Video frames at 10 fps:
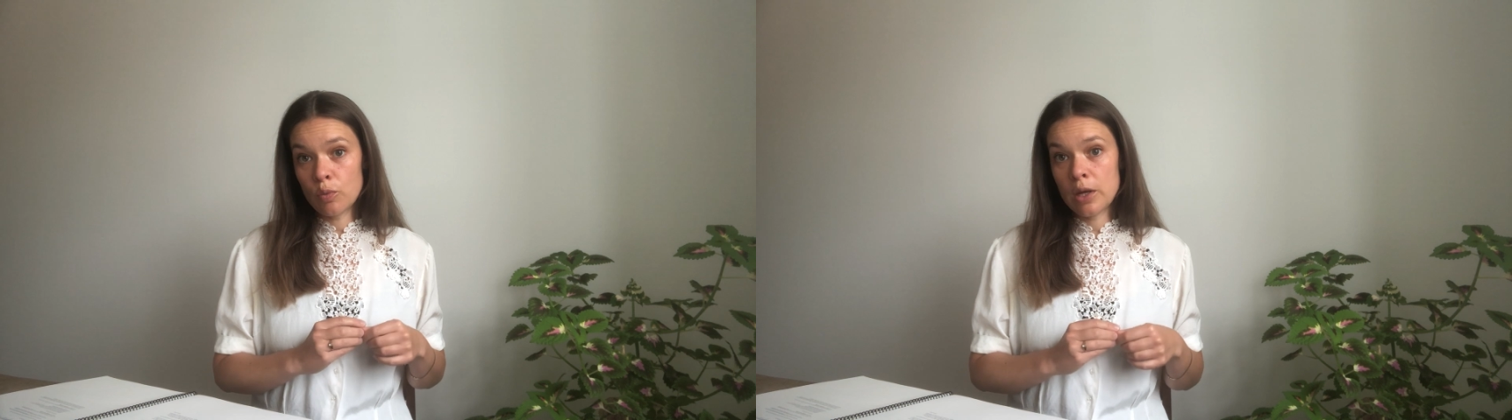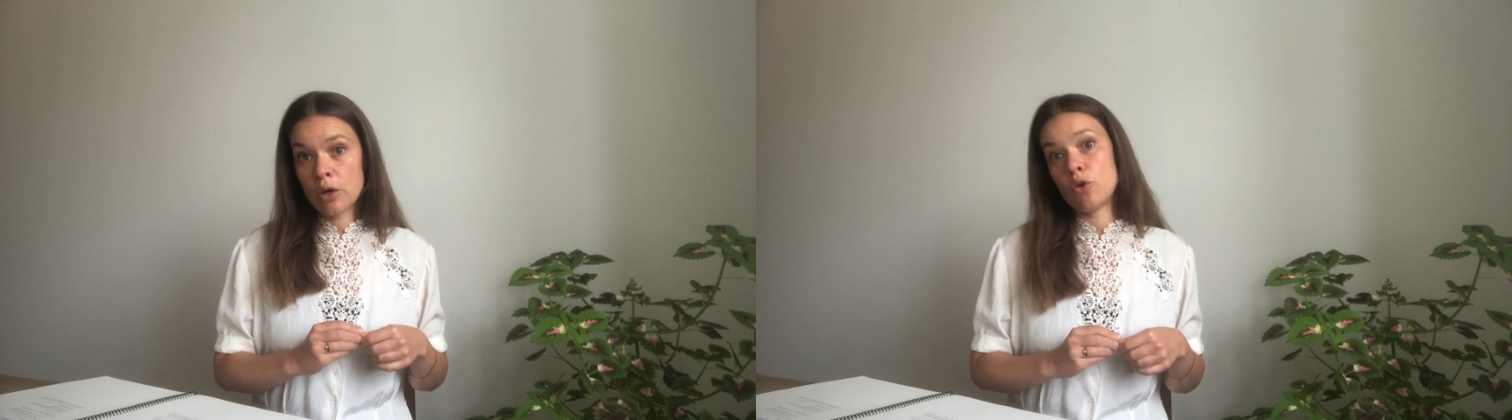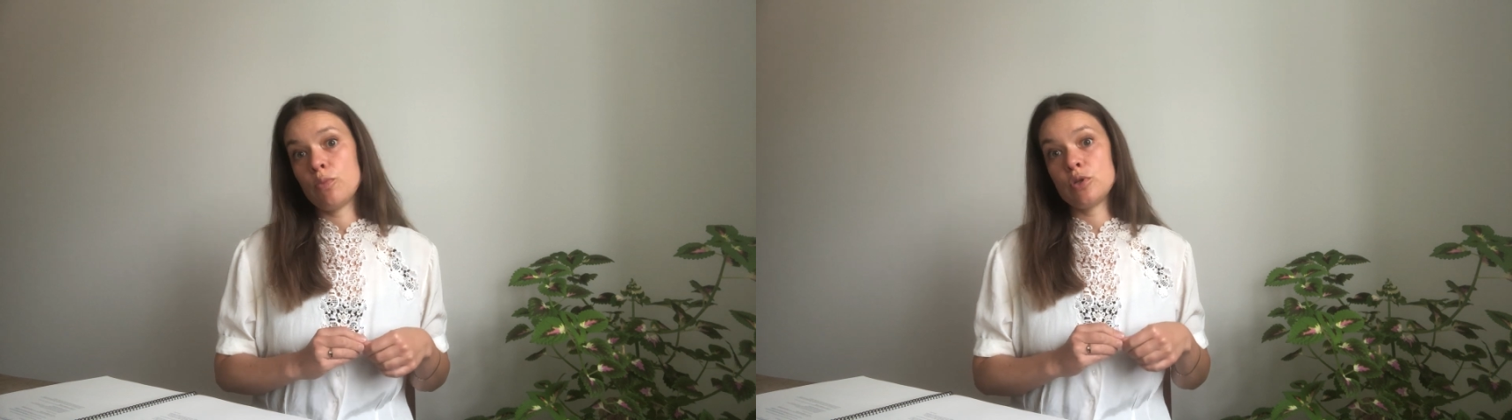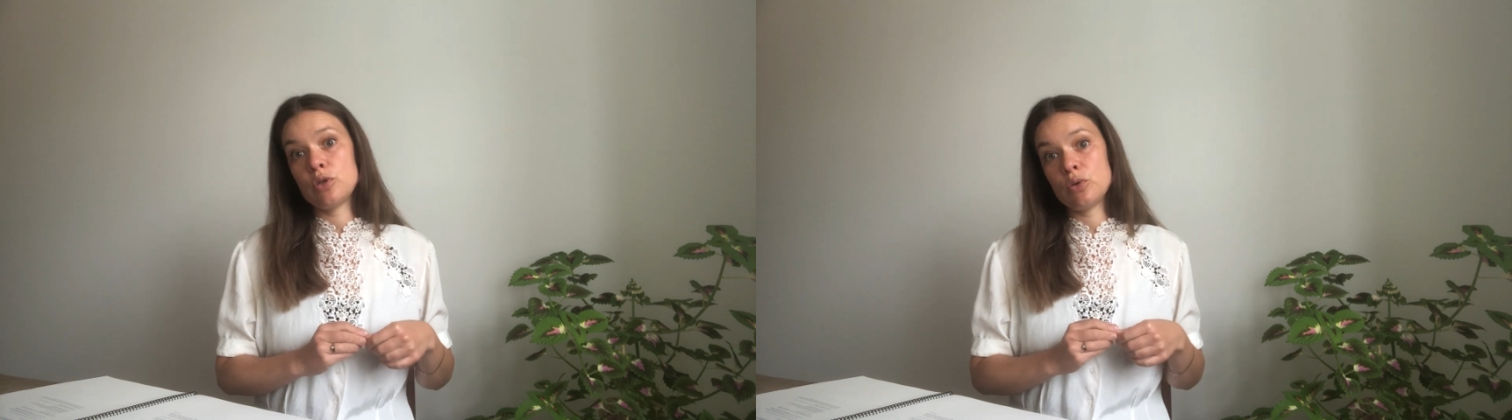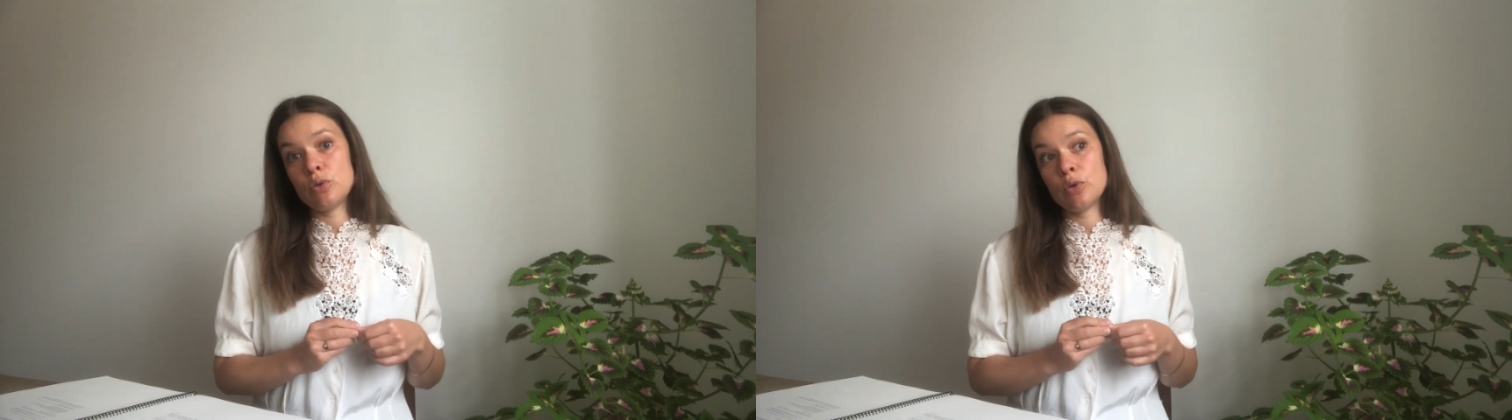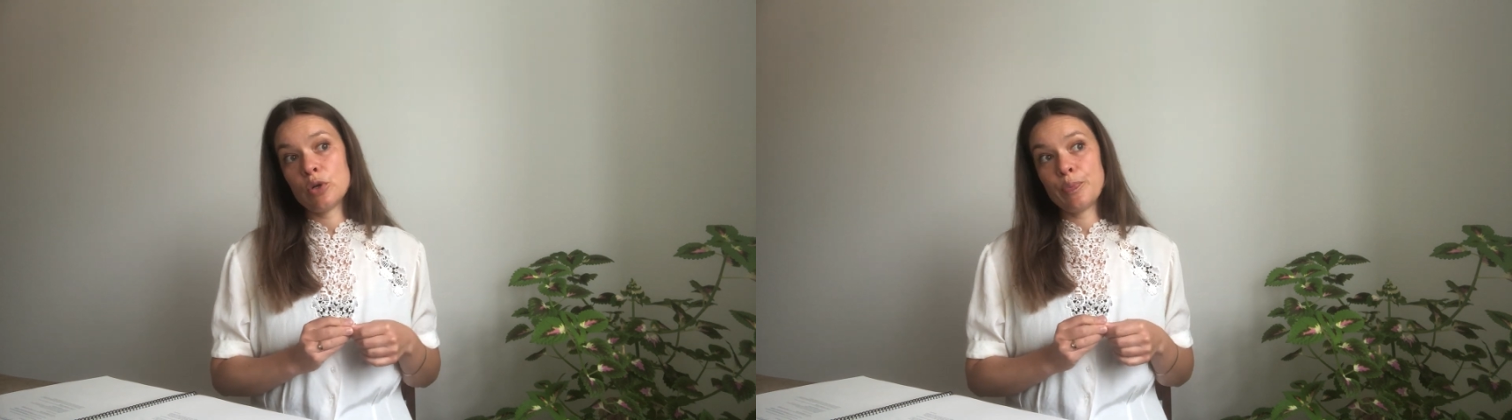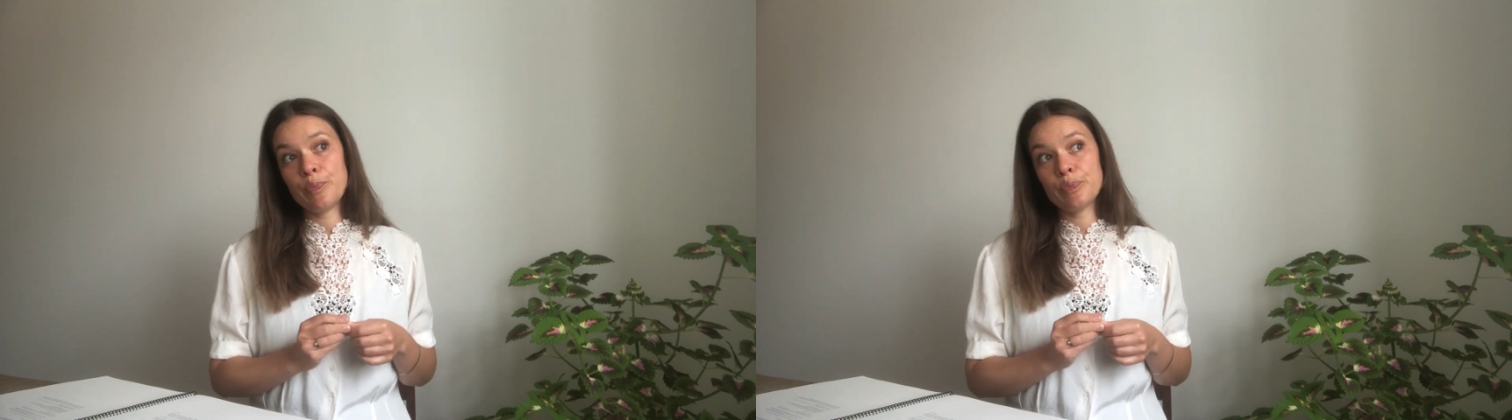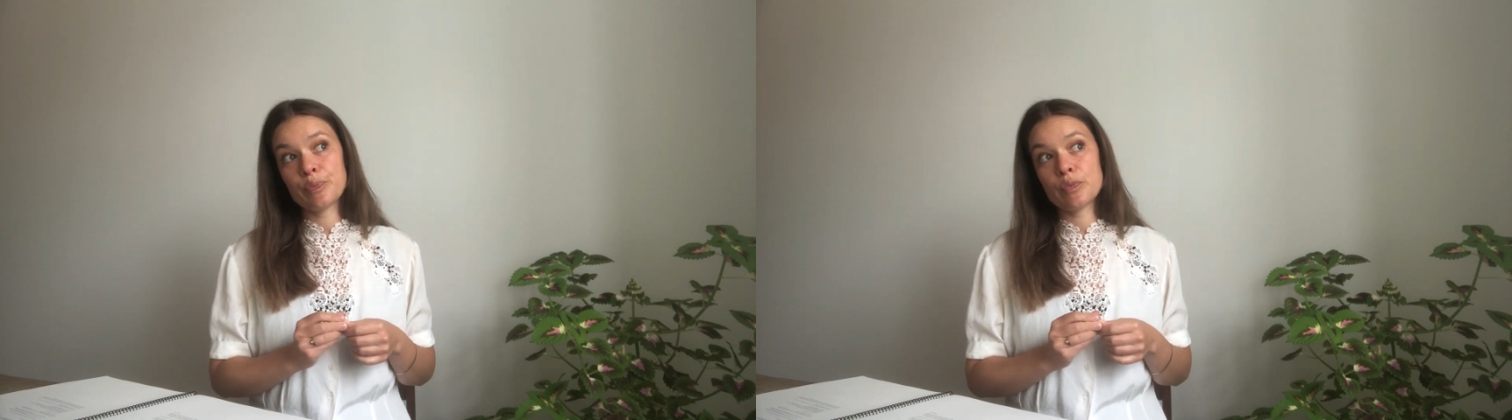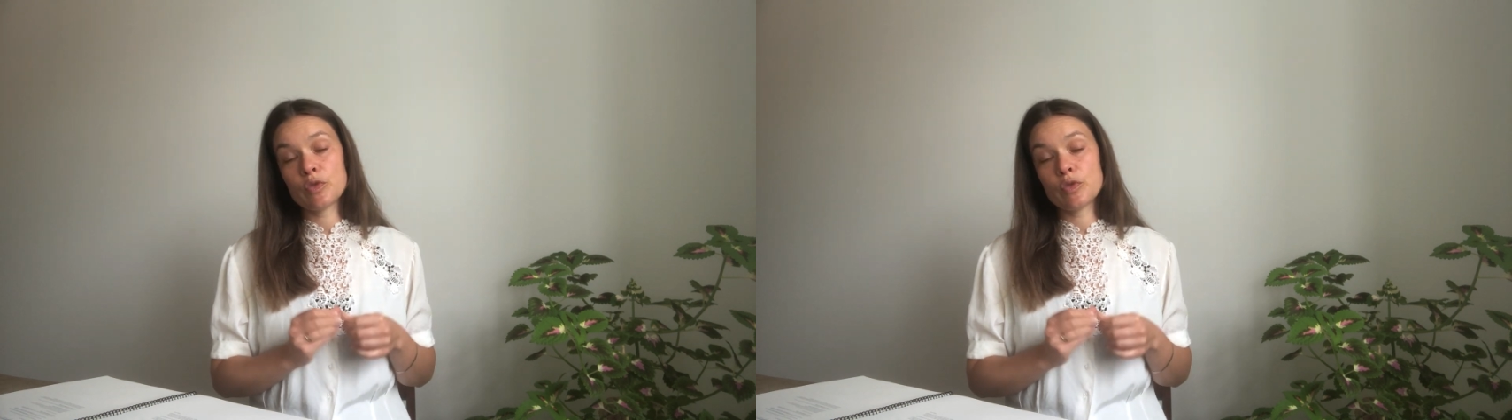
we hope to